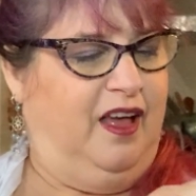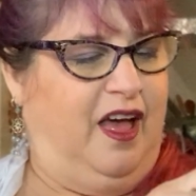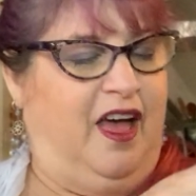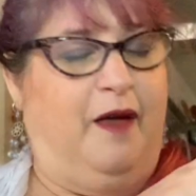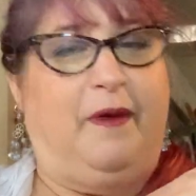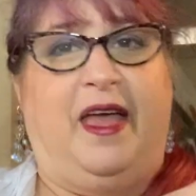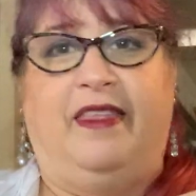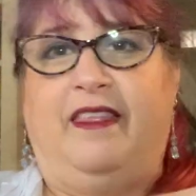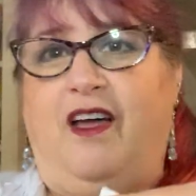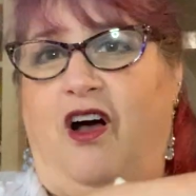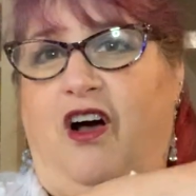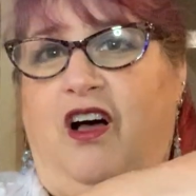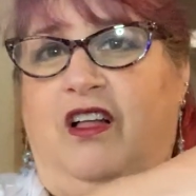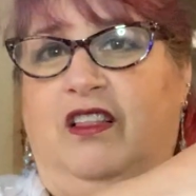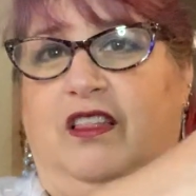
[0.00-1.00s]
And they
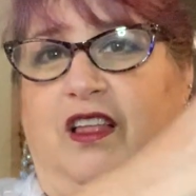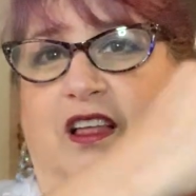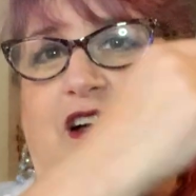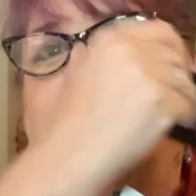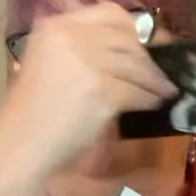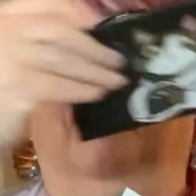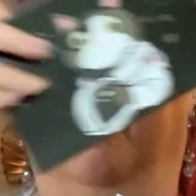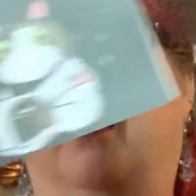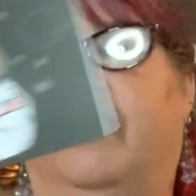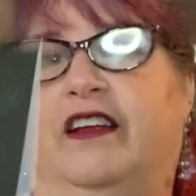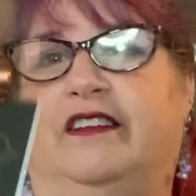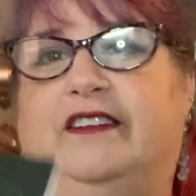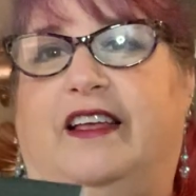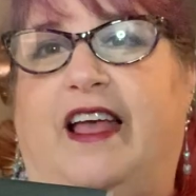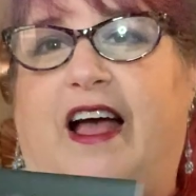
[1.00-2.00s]
all are
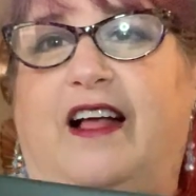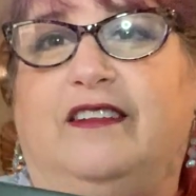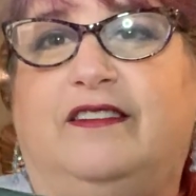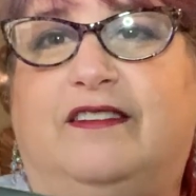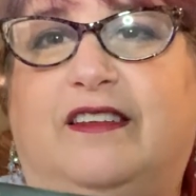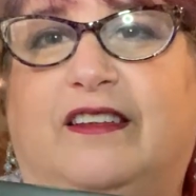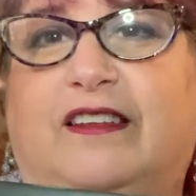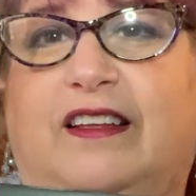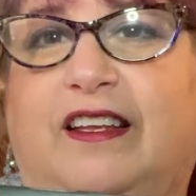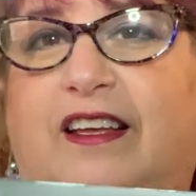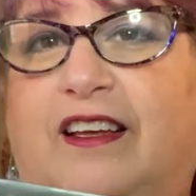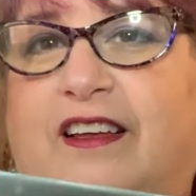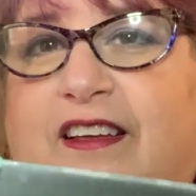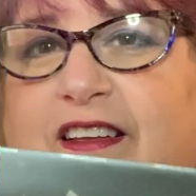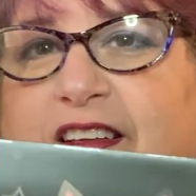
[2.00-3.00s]
into cats suddenly,